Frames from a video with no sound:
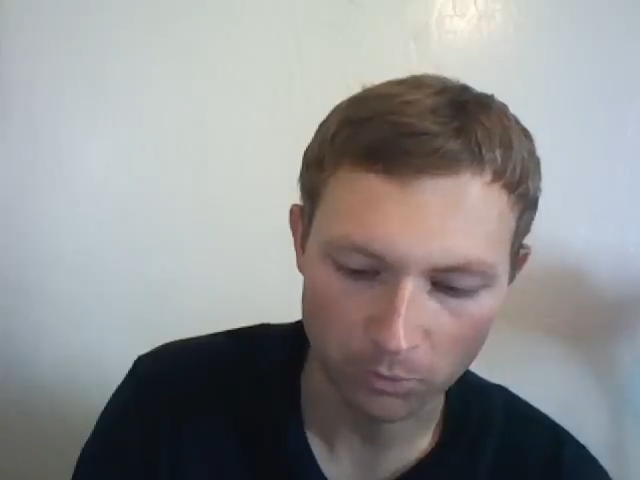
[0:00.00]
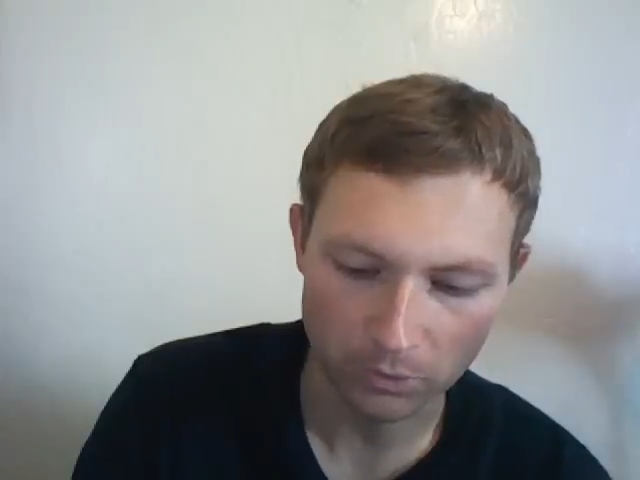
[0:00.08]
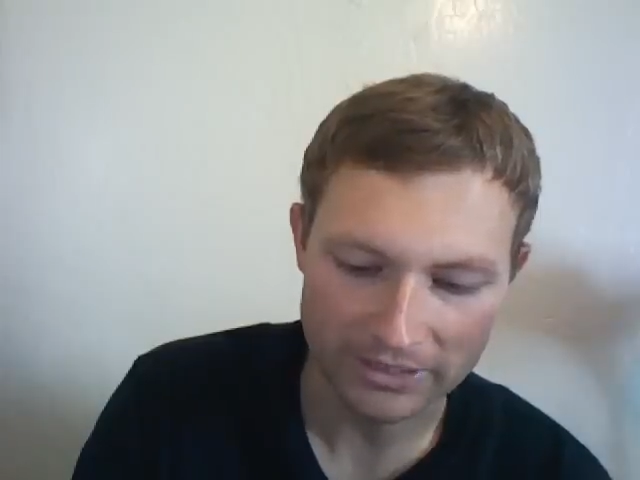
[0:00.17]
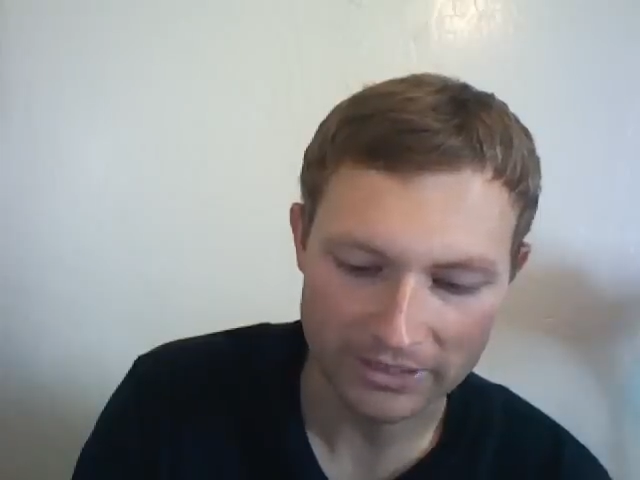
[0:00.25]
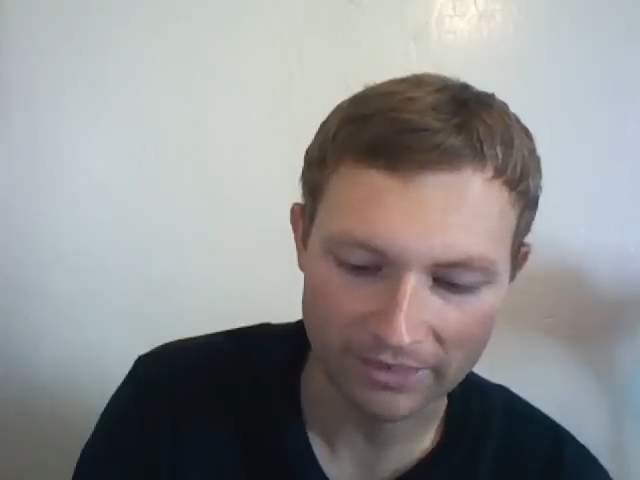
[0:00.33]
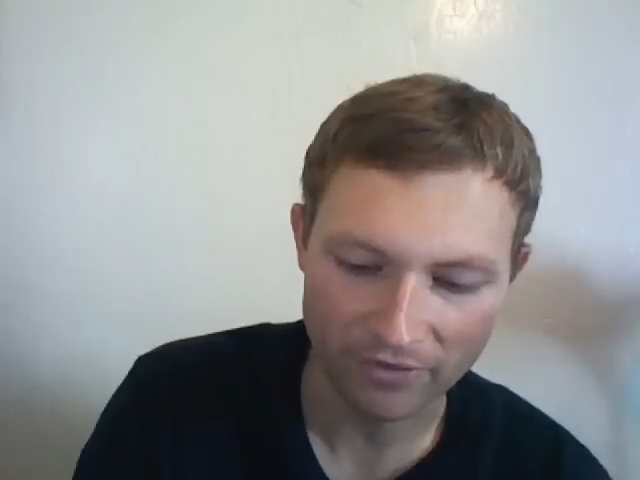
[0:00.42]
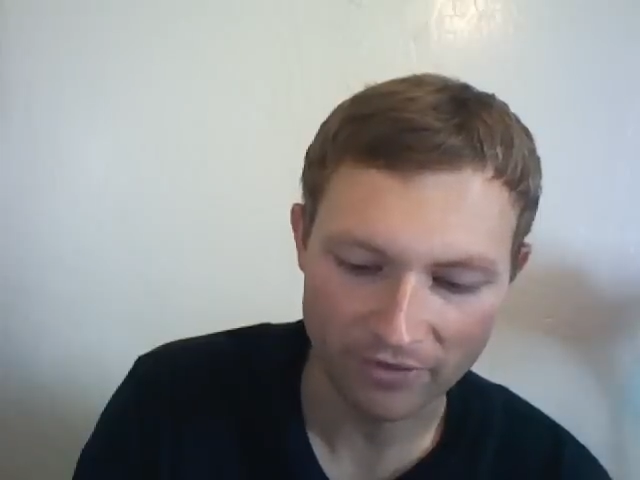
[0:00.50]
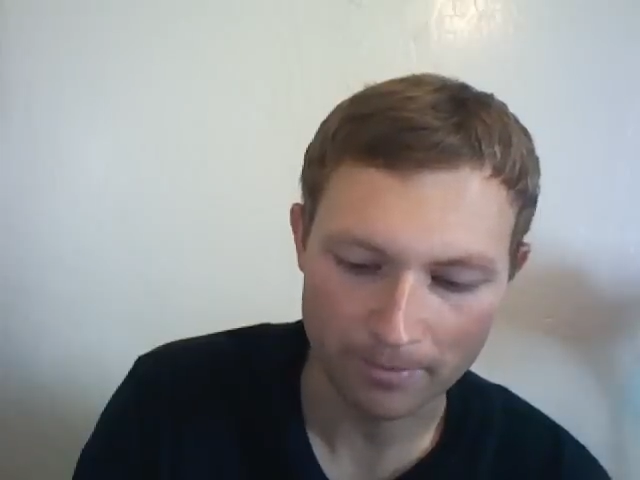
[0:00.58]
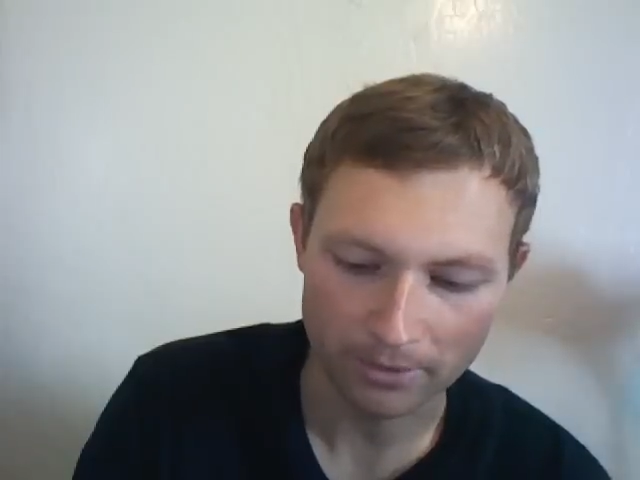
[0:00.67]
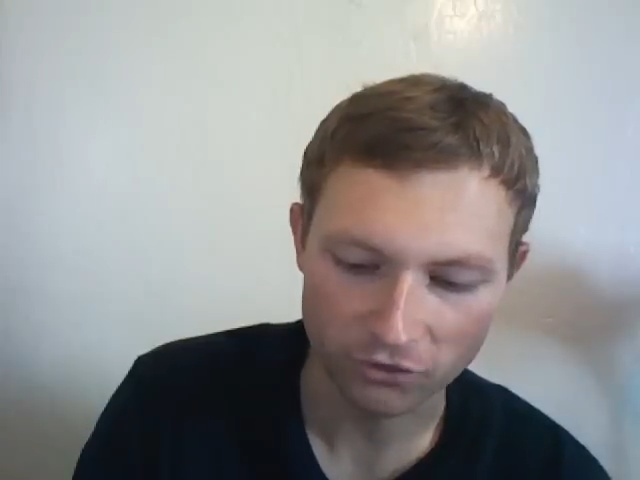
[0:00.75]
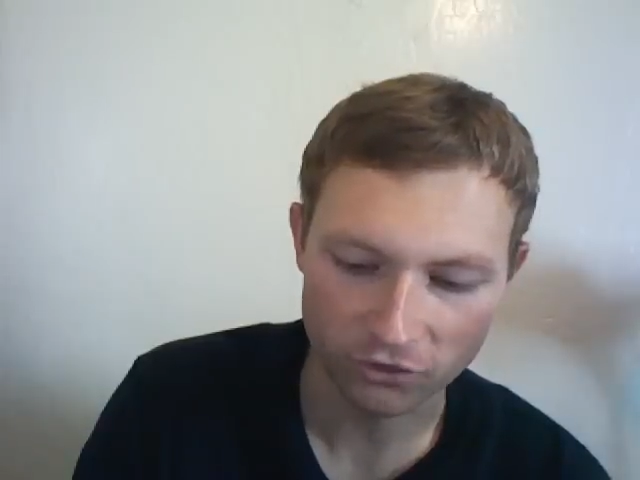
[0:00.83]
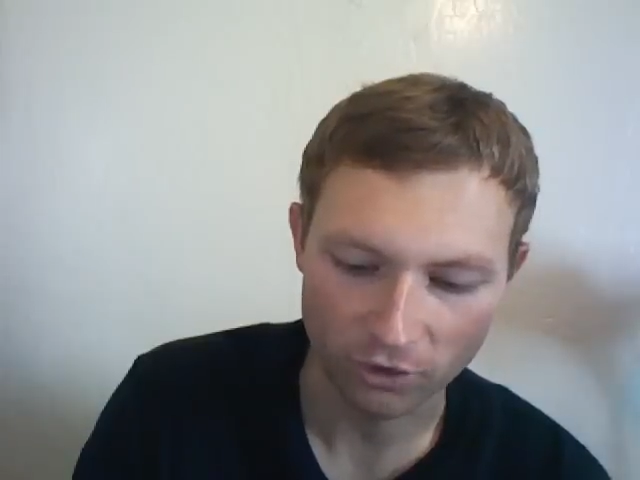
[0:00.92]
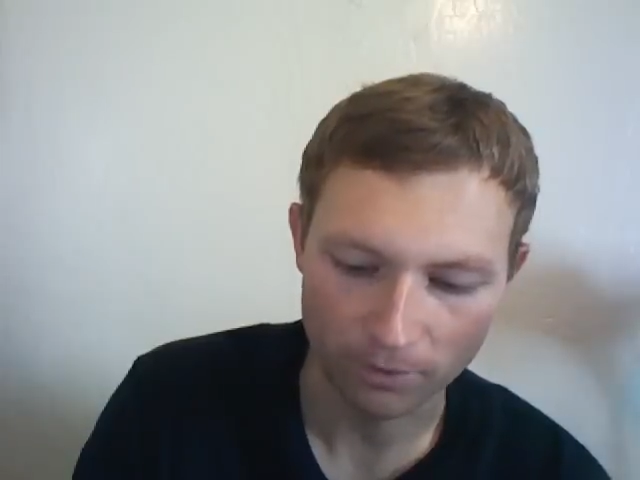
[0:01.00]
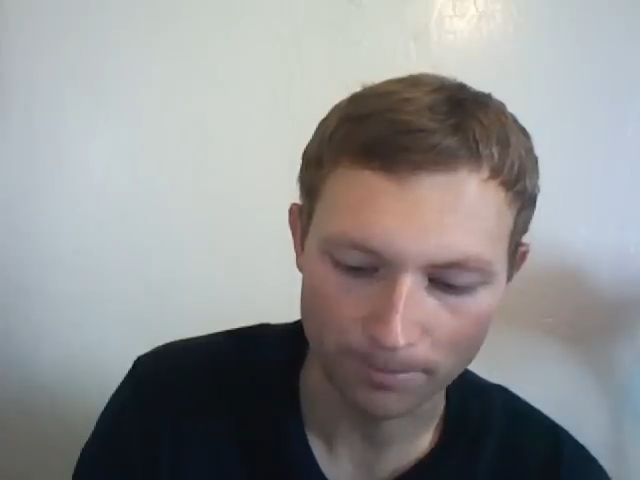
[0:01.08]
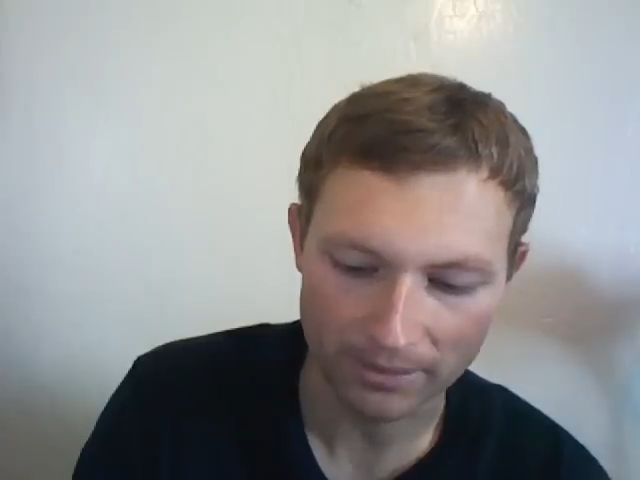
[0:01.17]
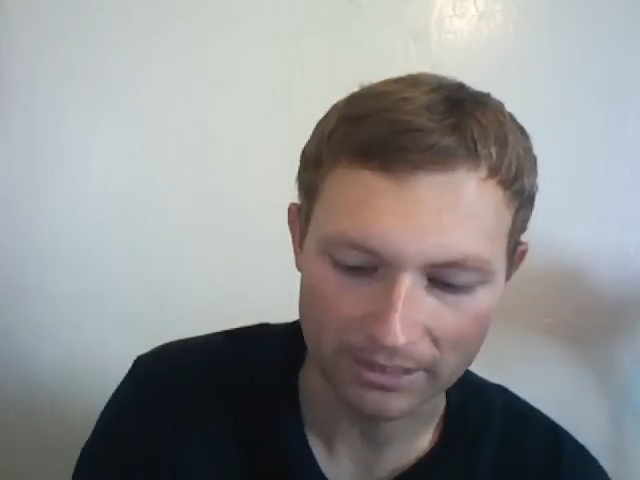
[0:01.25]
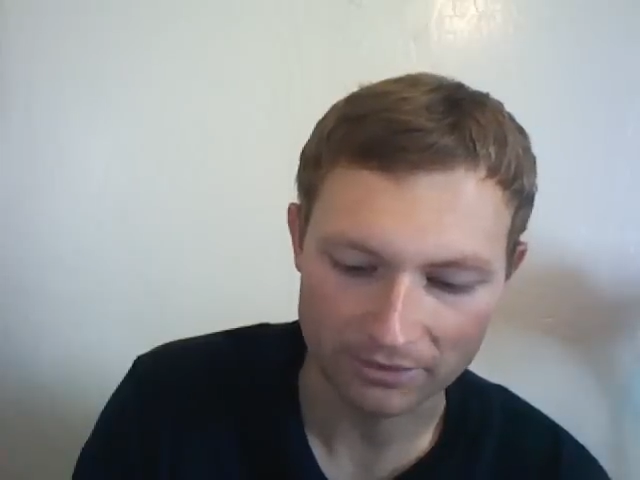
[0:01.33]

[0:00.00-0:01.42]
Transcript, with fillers: will he give him a serpent